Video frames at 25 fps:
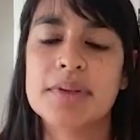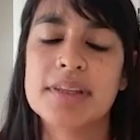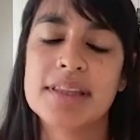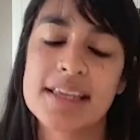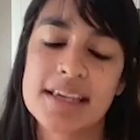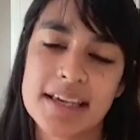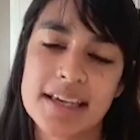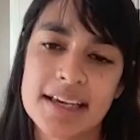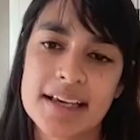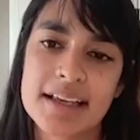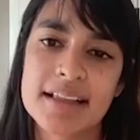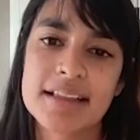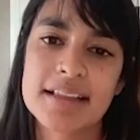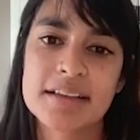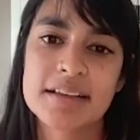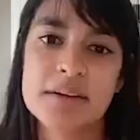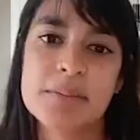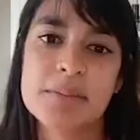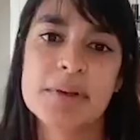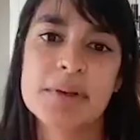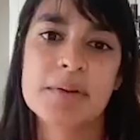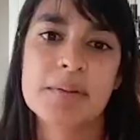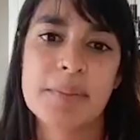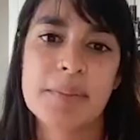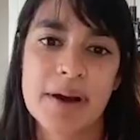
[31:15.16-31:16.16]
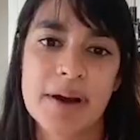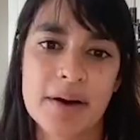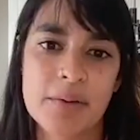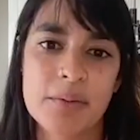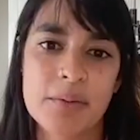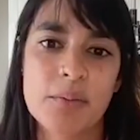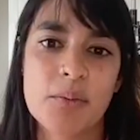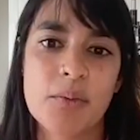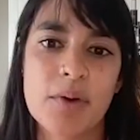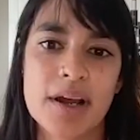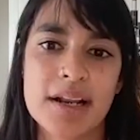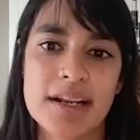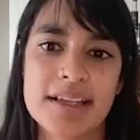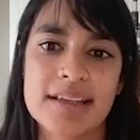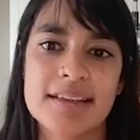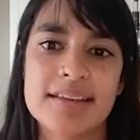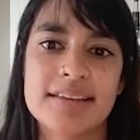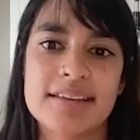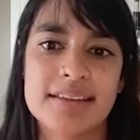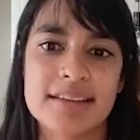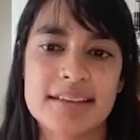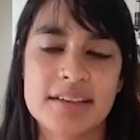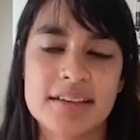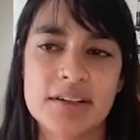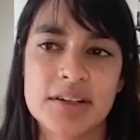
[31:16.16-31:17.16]
thinking a little bit about what is
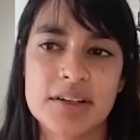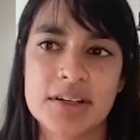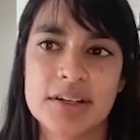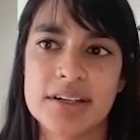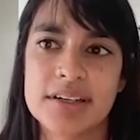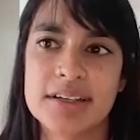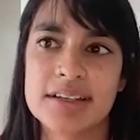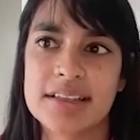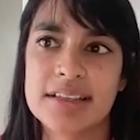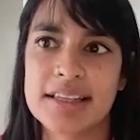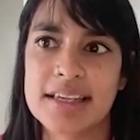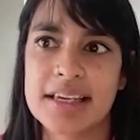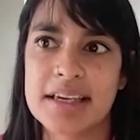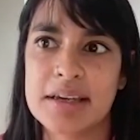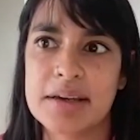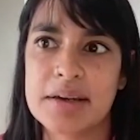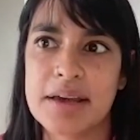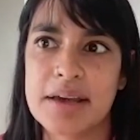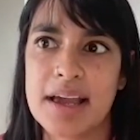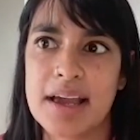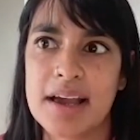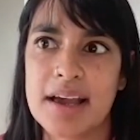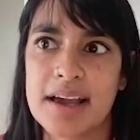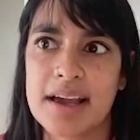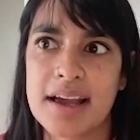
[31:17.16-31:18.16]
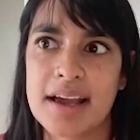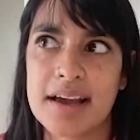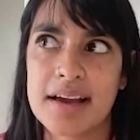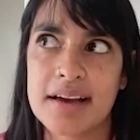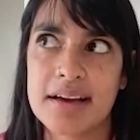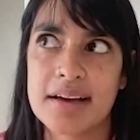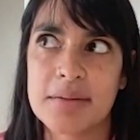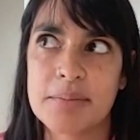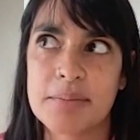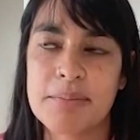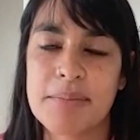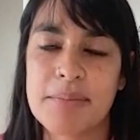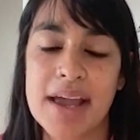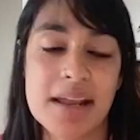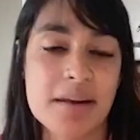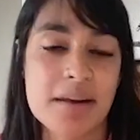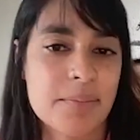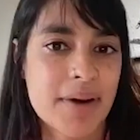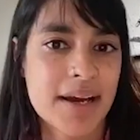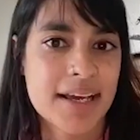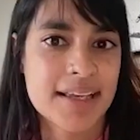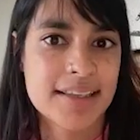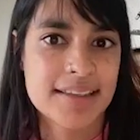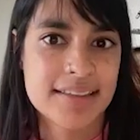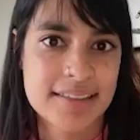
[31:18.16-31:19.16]
currently meant
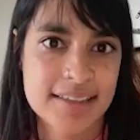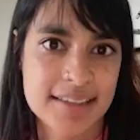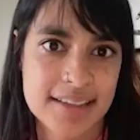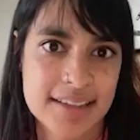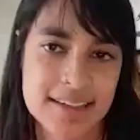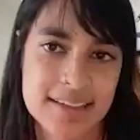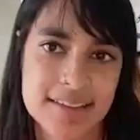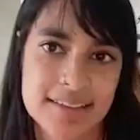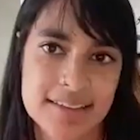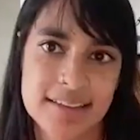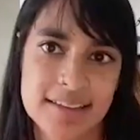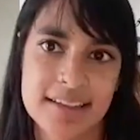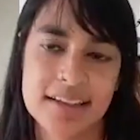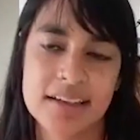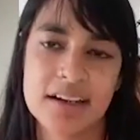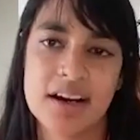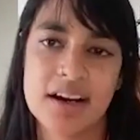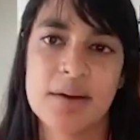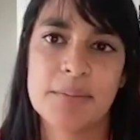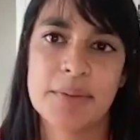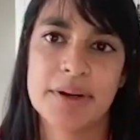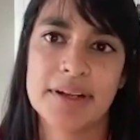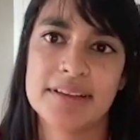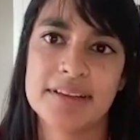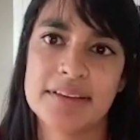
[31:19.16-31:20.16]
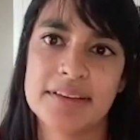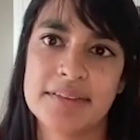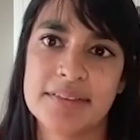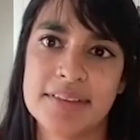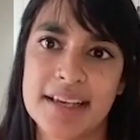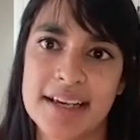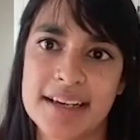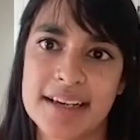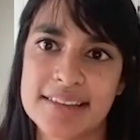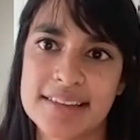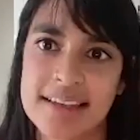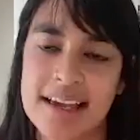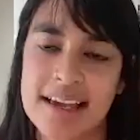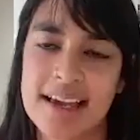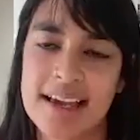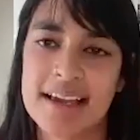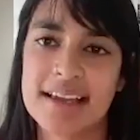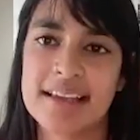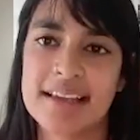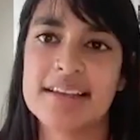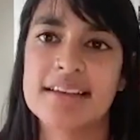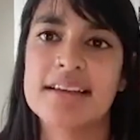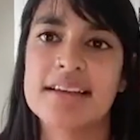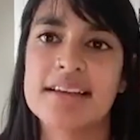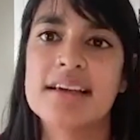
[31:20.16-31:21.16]
by CSE, comprehensive sex
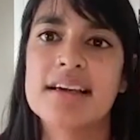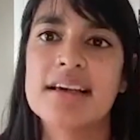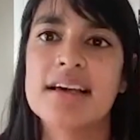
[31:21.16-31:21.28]
ed,